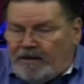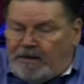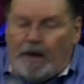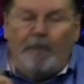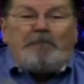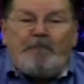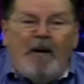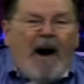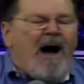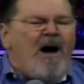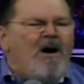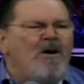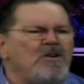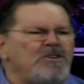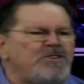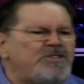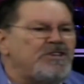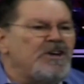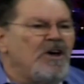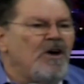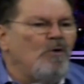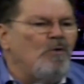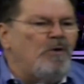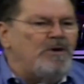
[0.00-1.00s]
The
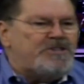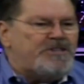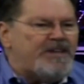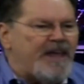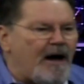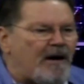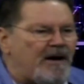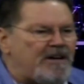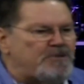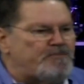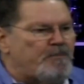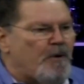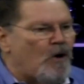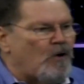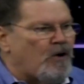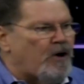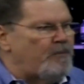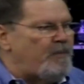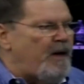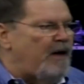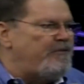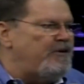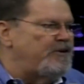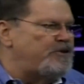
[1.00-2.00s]
bones which thou hast
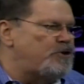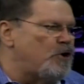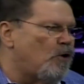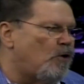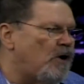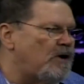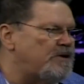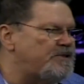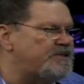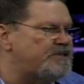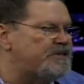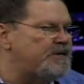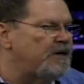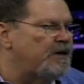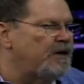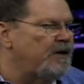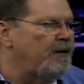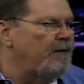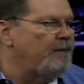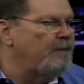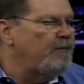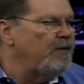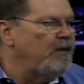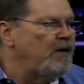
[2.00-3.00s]
broken may rejoice.
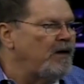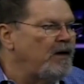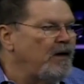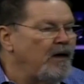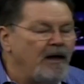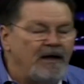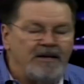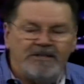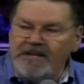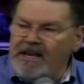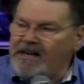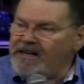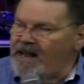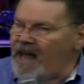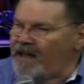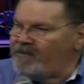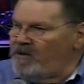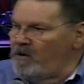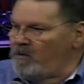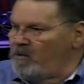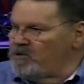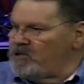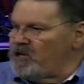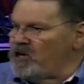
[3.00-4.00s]
See,
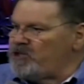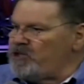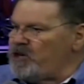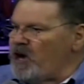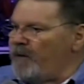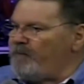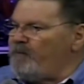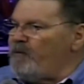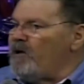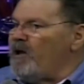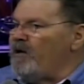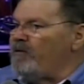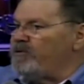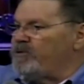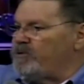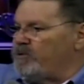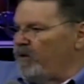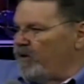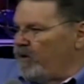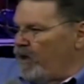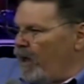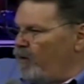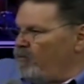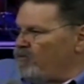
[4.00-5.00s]
David was a shepherd. He
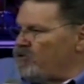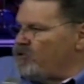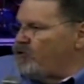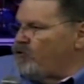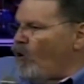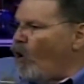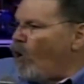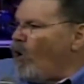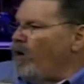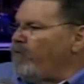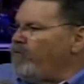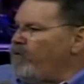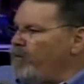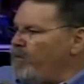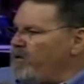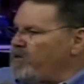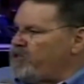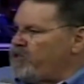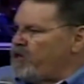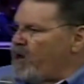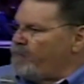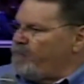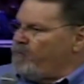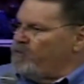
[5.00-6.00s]
was drawing from
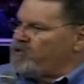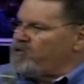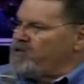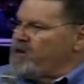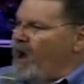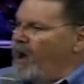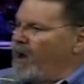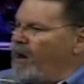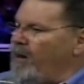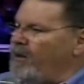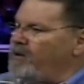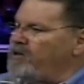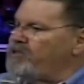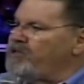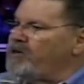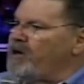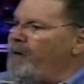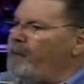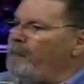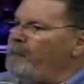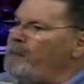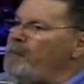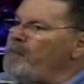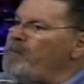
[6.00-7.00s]
his shepherd's knowledge.
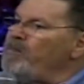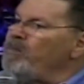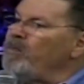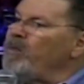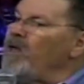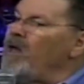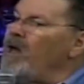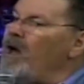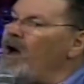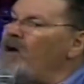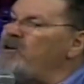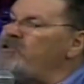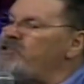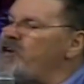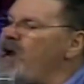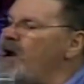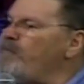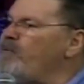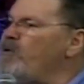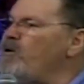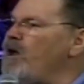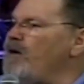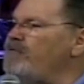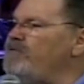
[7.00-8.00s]
A
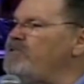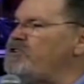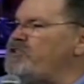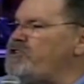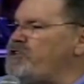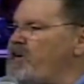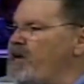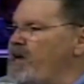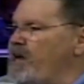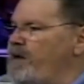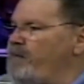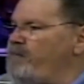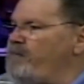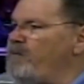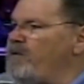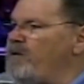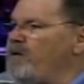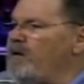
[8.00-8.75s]
shepherd of a sheep.